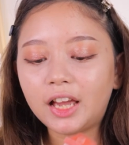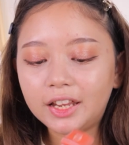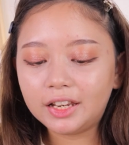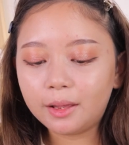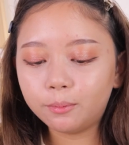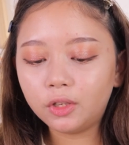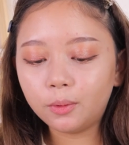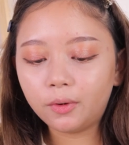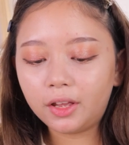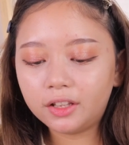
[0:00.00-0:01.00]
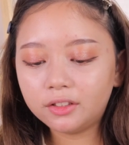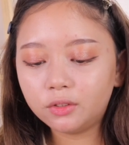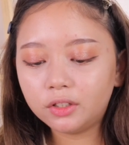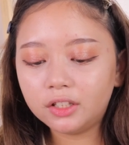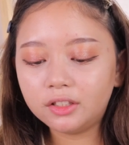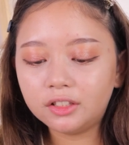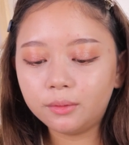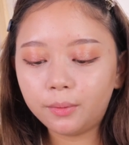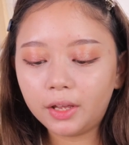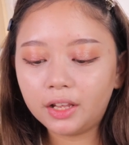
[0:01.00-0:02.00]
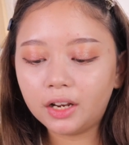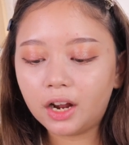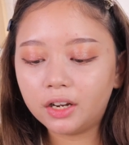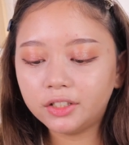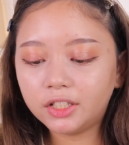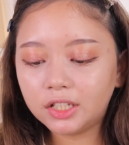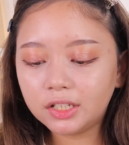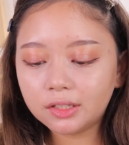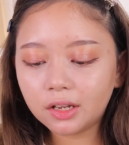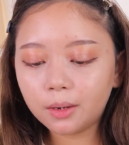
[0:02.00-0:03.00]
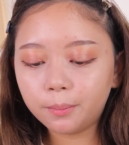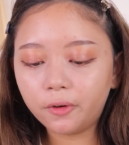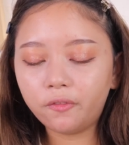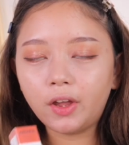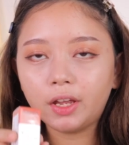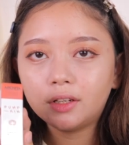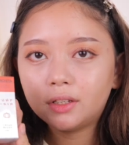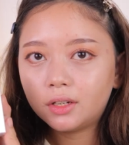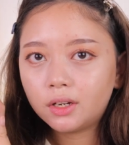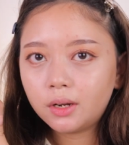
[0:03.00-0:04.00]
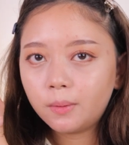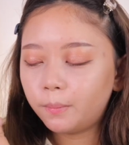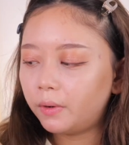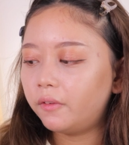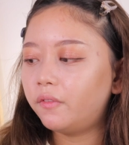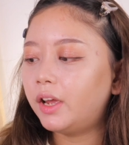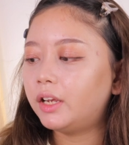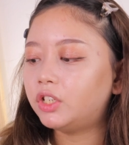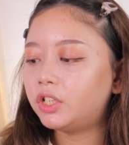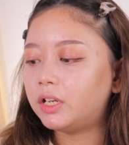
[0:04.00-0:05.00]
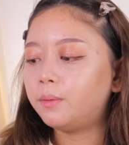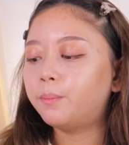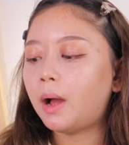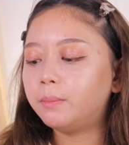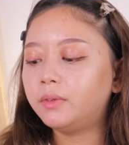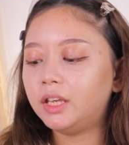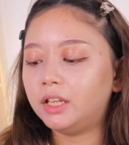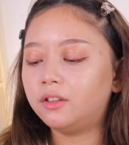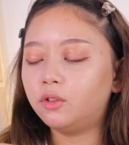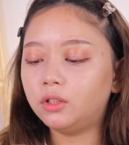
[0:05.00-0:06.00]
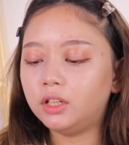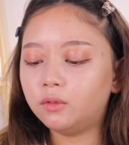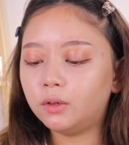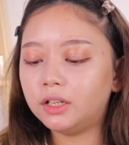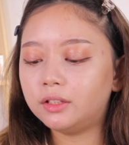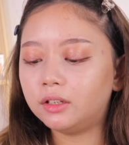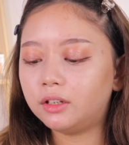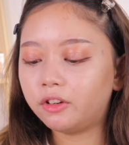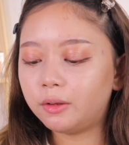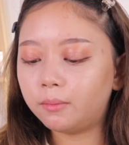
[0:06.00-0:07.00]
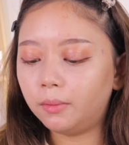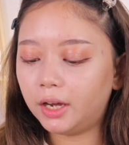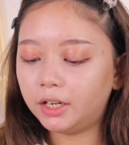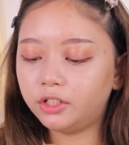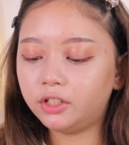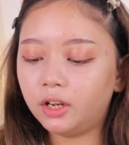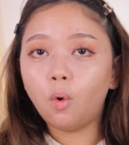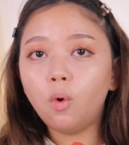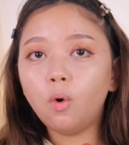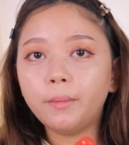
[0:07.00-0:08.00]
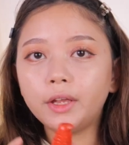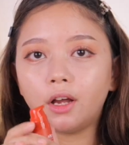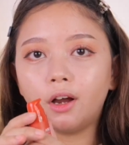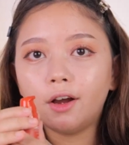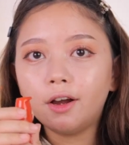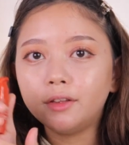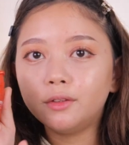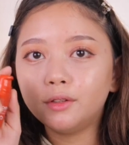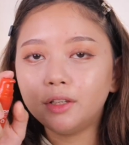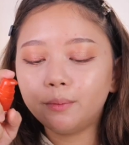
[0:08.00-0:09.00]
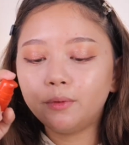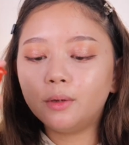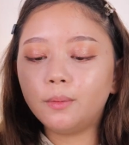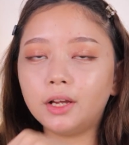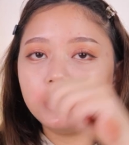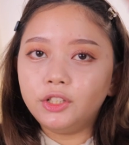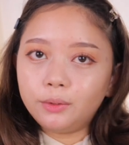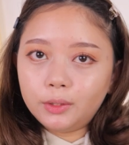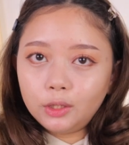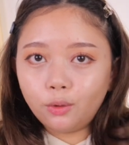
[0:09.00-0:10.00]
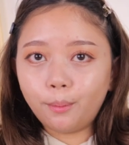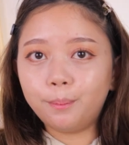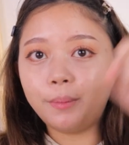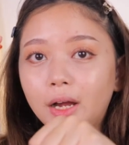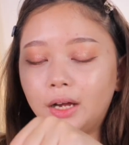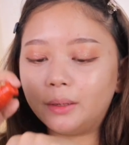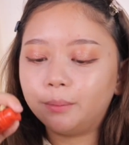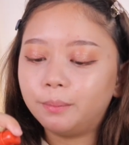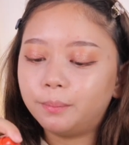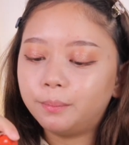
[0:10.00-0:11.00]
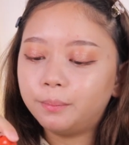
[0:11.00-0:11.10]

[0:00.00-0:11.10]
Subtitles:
Thailand punya brand. So this is brand Archita Perfect. Perfect Cheek Pumpkin. So this one is a cream blush. Oh my god, so dia punya blusher bentuk palm.